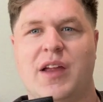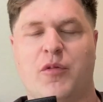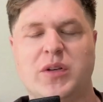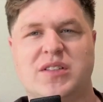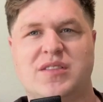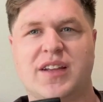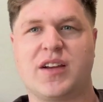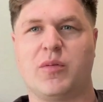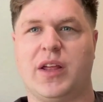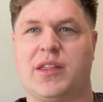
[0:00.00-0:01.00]
we
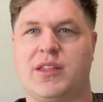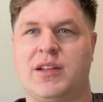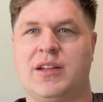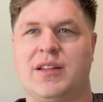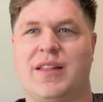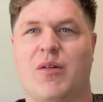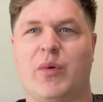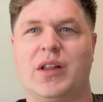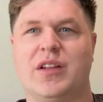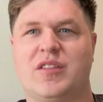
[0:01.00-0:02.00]
stick with that
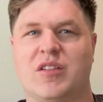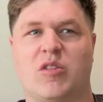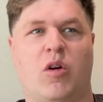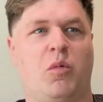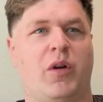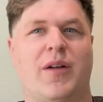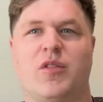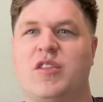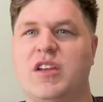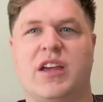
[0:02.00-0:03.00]
realistic tone, we'll never
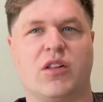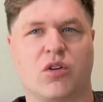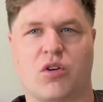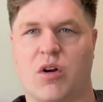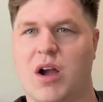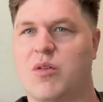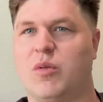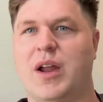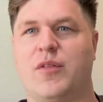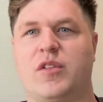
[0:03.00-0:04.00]
see Killer Croc.
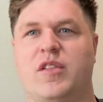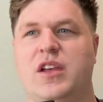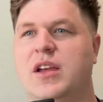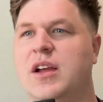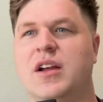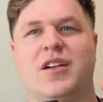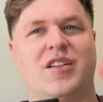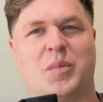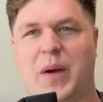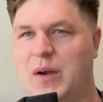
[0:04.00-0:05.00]
We'll never see,
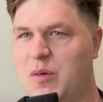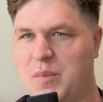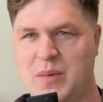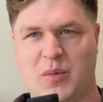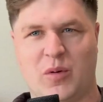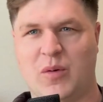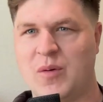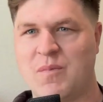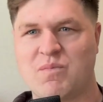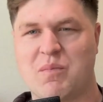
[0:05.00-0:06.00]
despite what
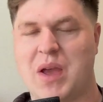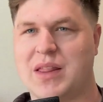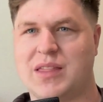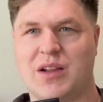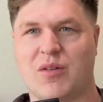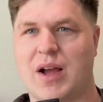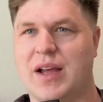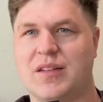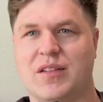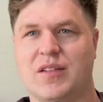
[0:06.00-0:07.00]
people may
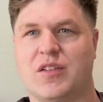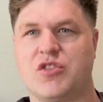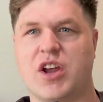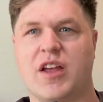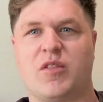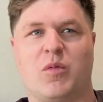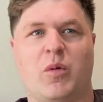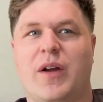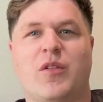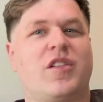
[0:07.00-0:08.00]
theorize and suggest,
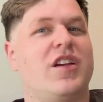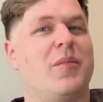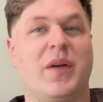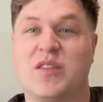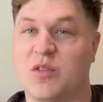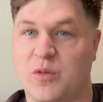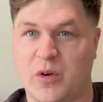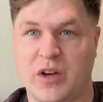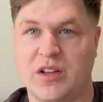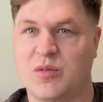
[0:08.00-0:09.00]
we'll never see a Mr.
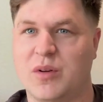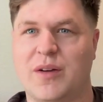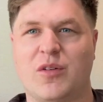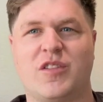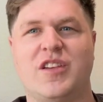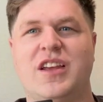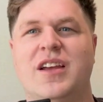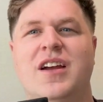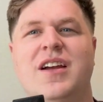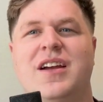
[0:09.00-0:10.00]
Freeze. We'll never
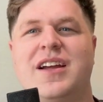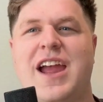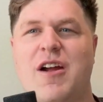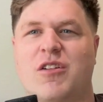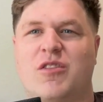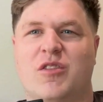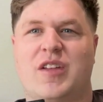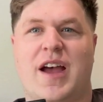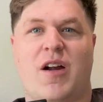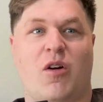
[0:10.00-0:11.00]
see characters
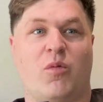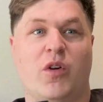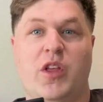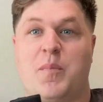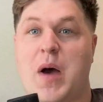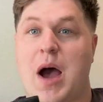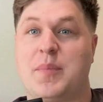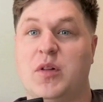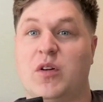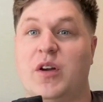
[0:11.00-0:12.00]
that are really
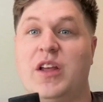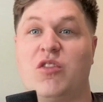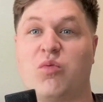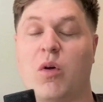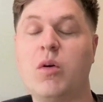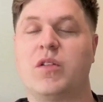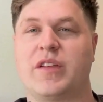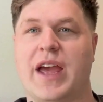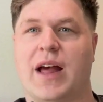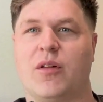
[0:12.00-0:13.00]
popular in his rogues
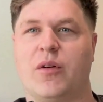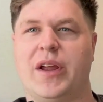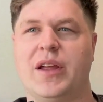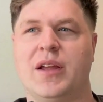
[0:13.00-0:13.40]
gallery